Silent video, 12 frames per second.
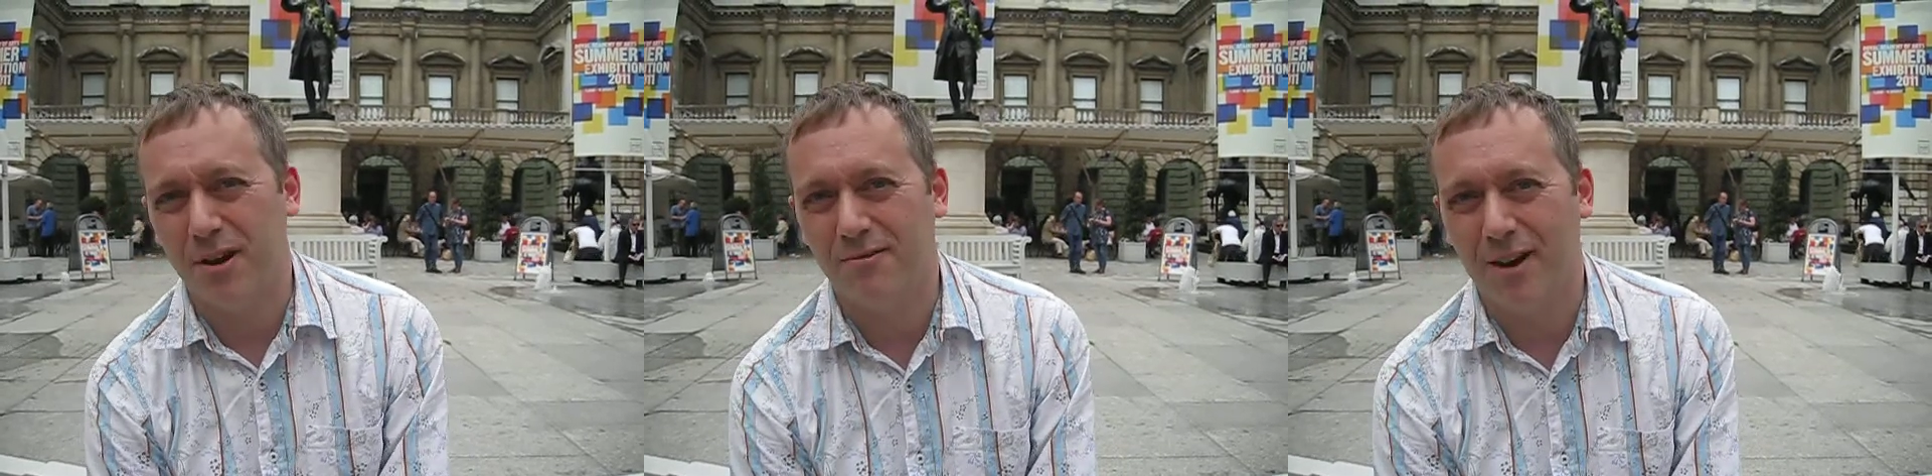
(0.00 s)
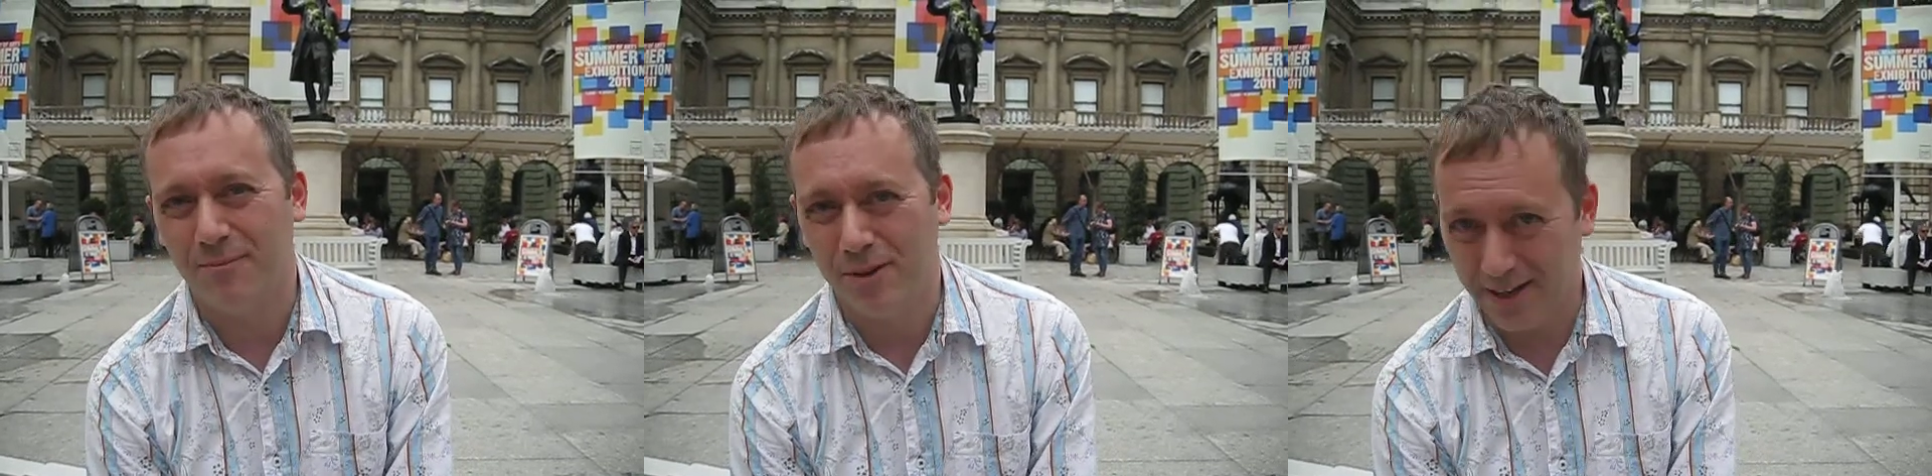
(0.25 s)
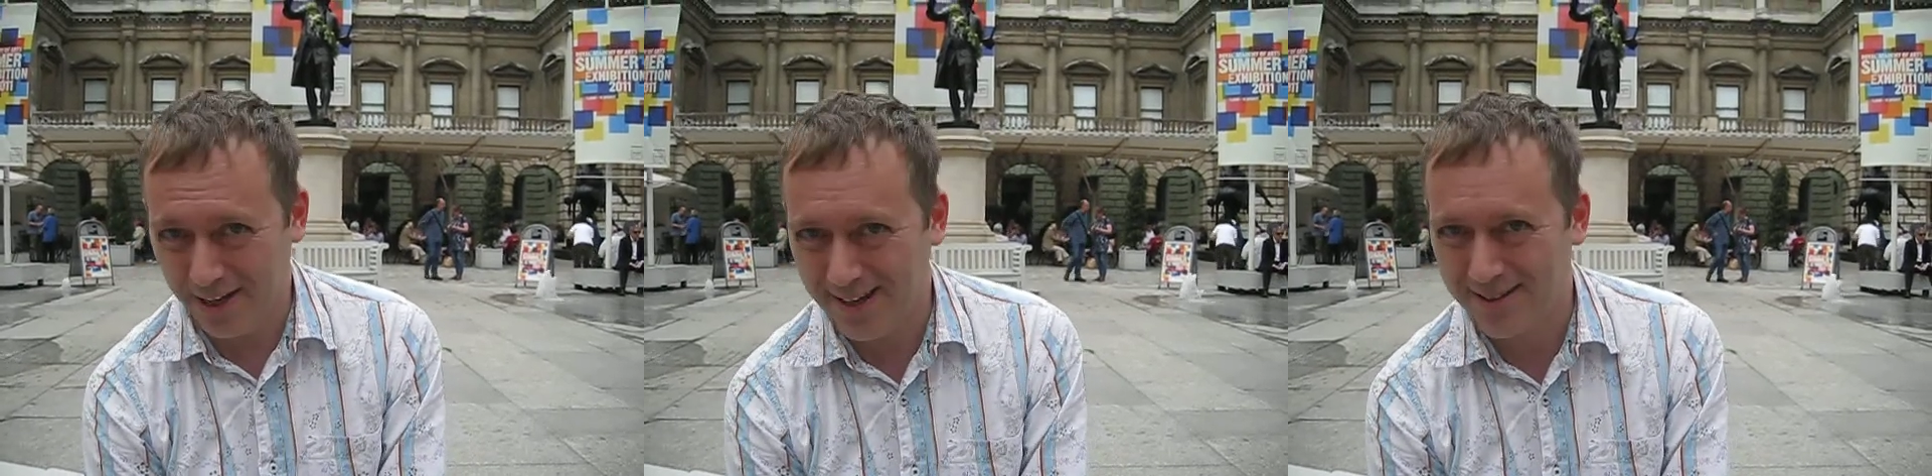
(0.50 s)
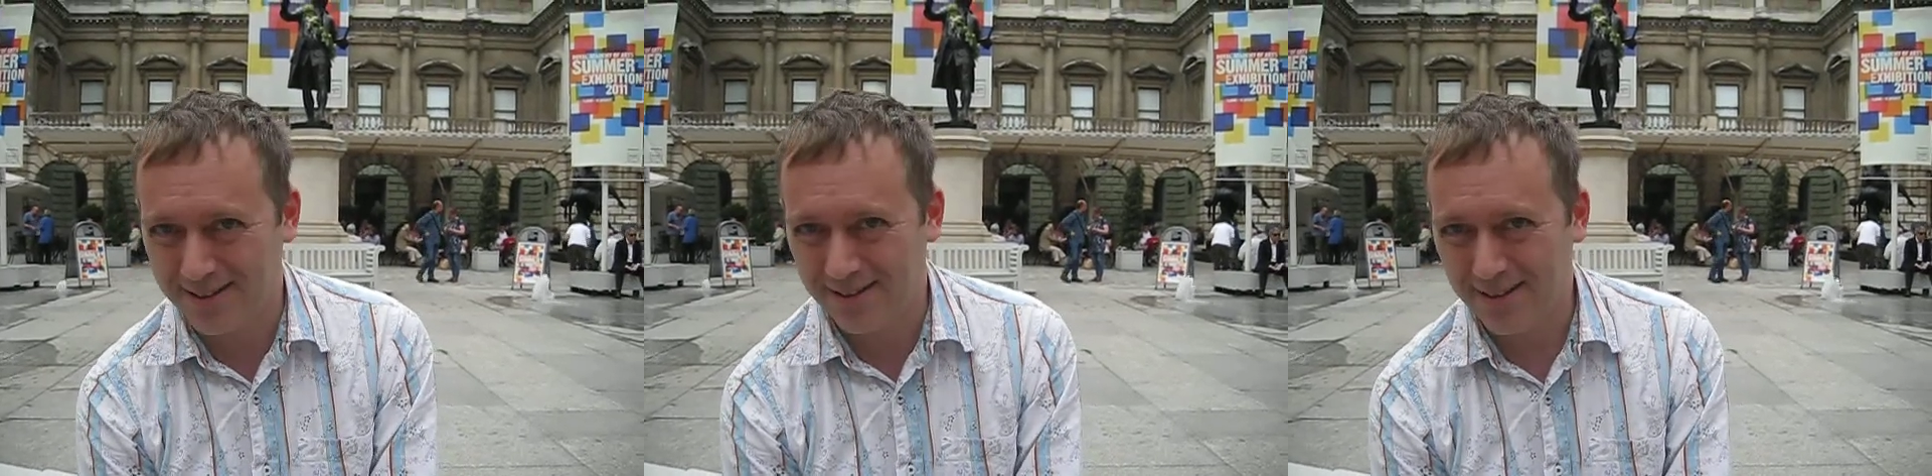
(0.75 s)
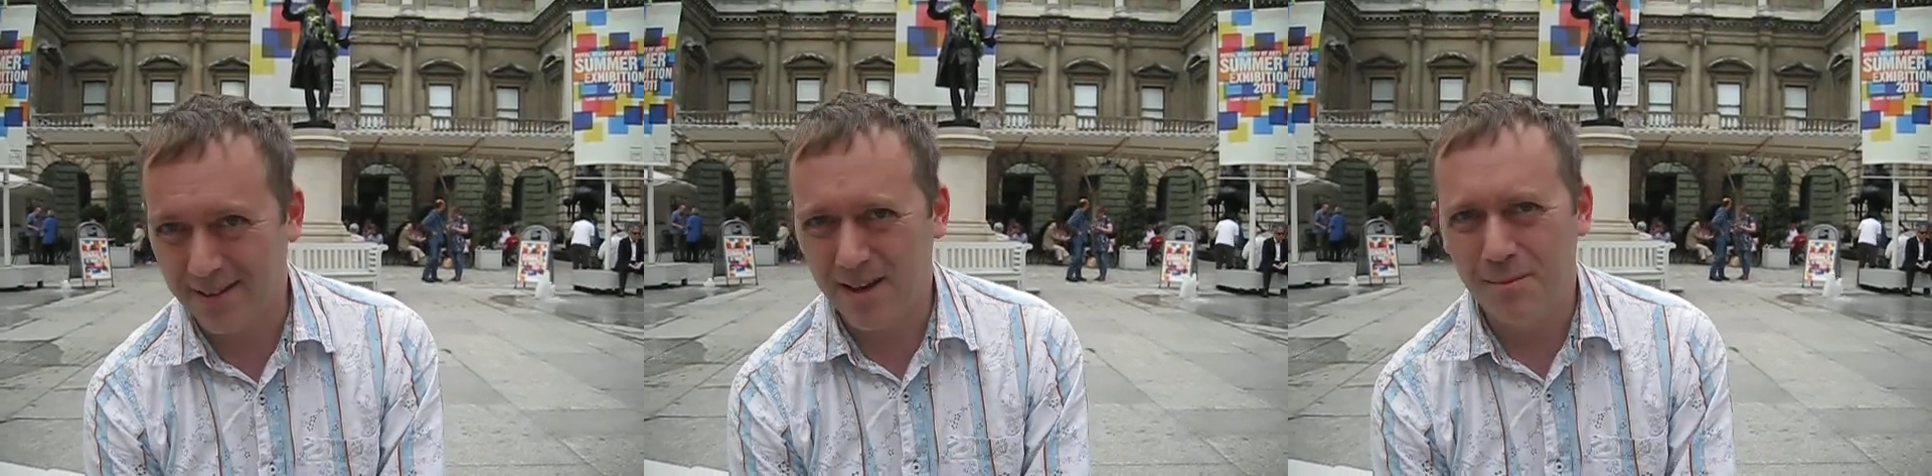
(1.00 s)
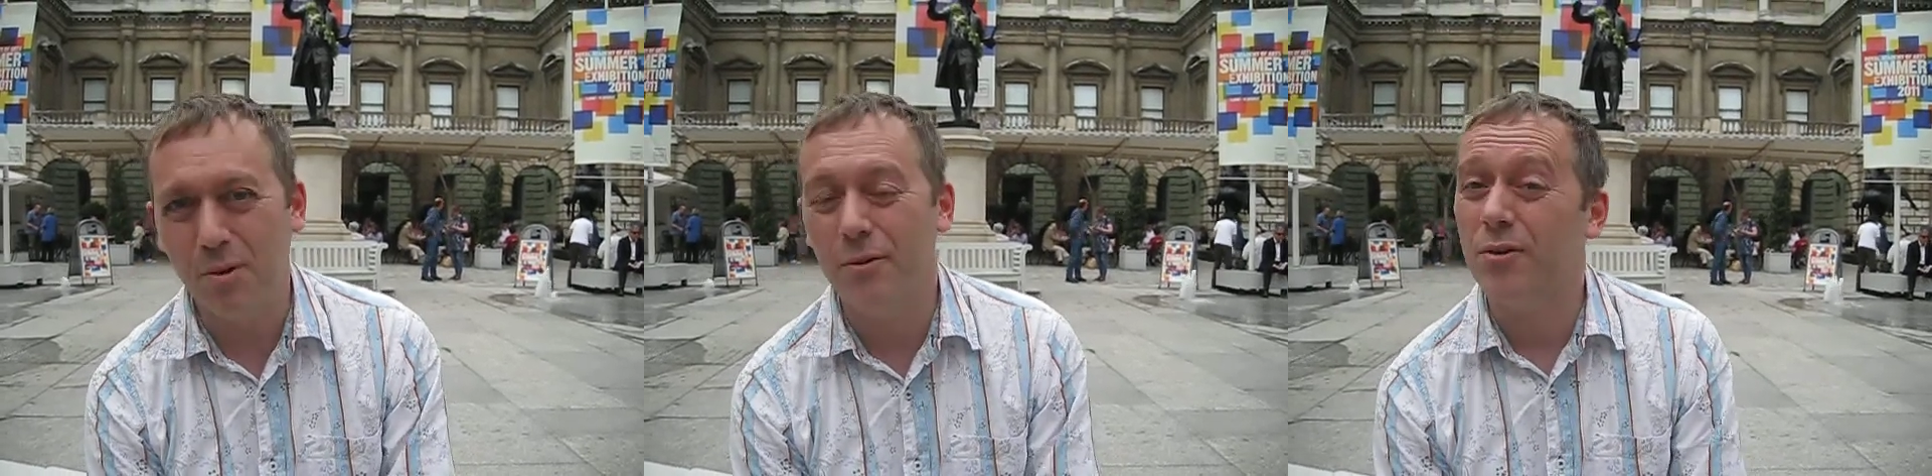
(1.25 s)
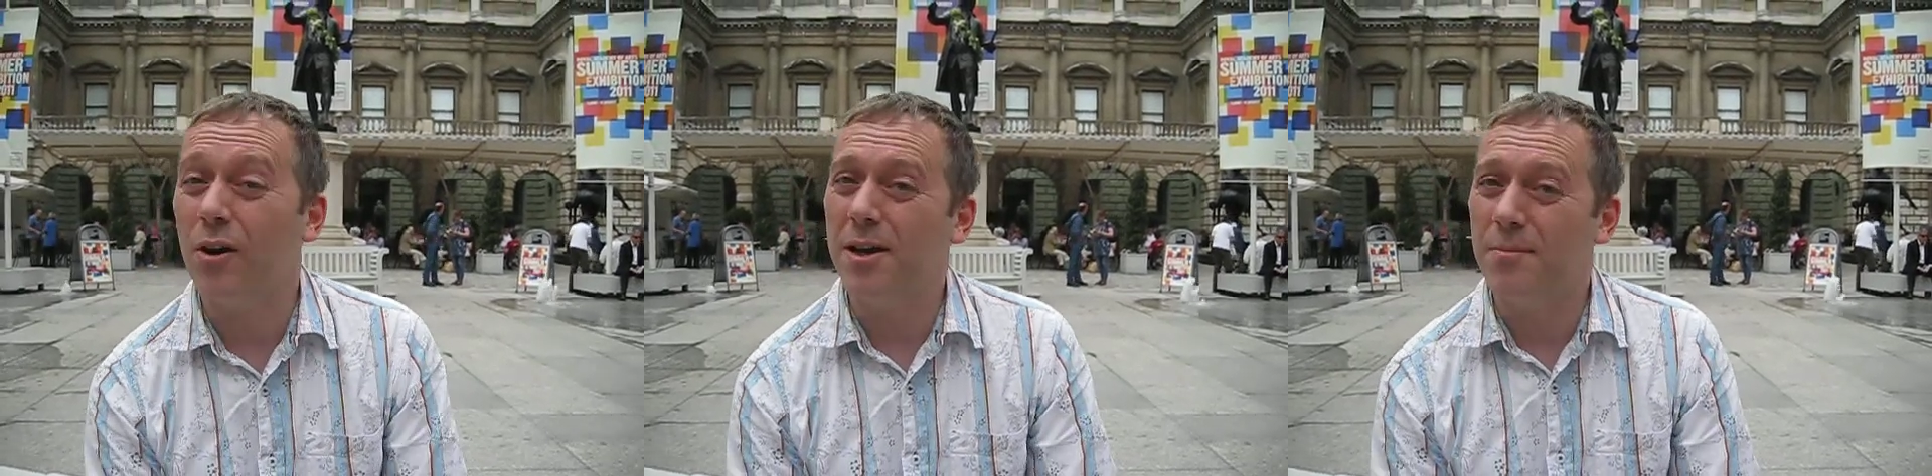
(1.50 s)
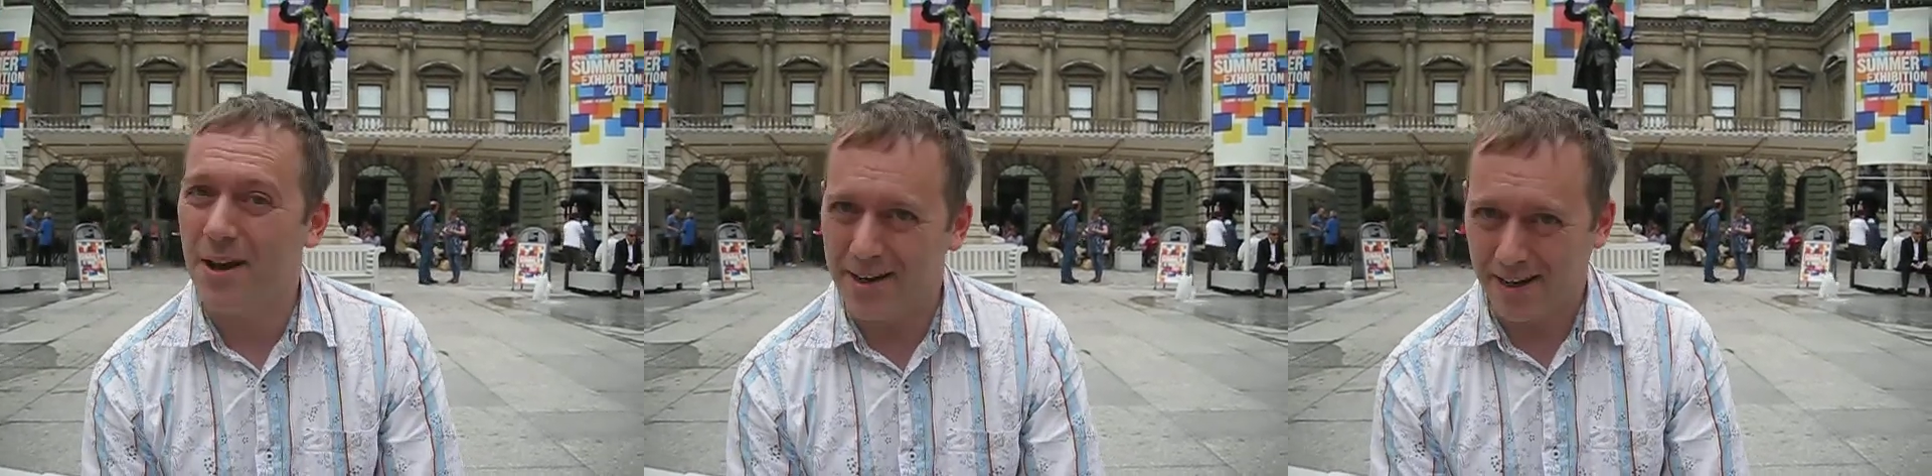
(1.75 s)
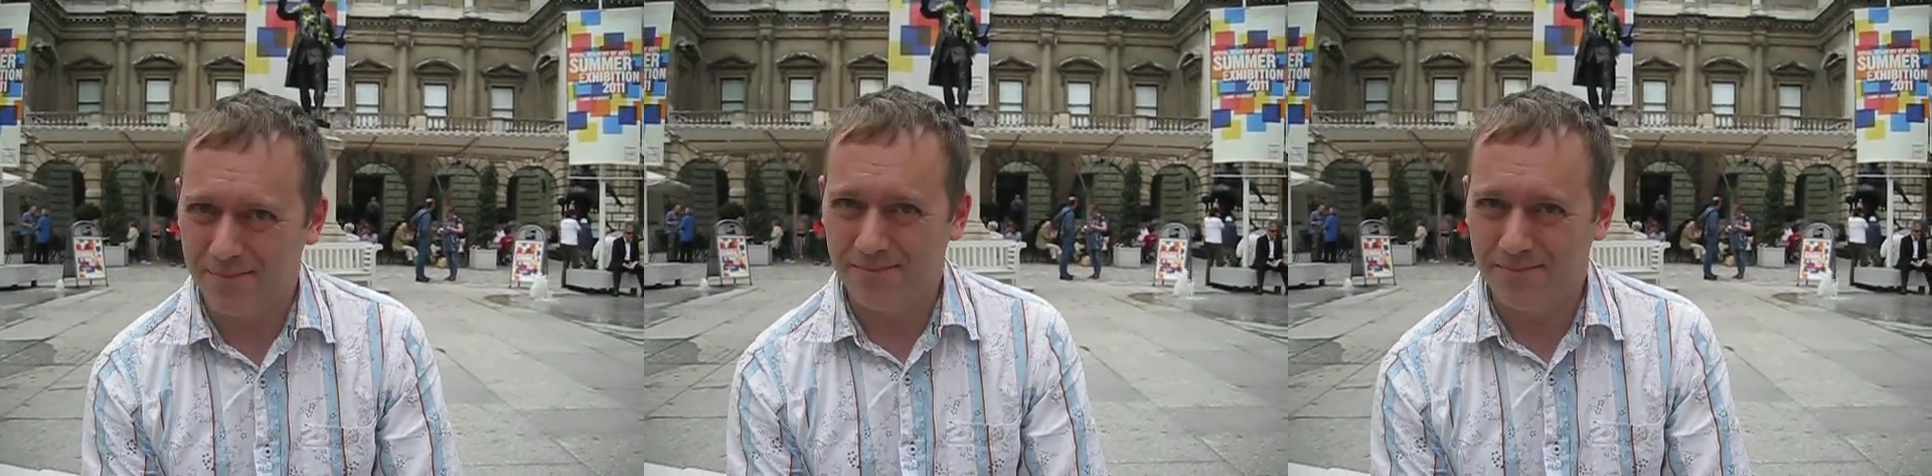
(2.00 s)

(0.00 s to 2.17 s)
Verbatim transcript: programme within it? Well, we've got no money.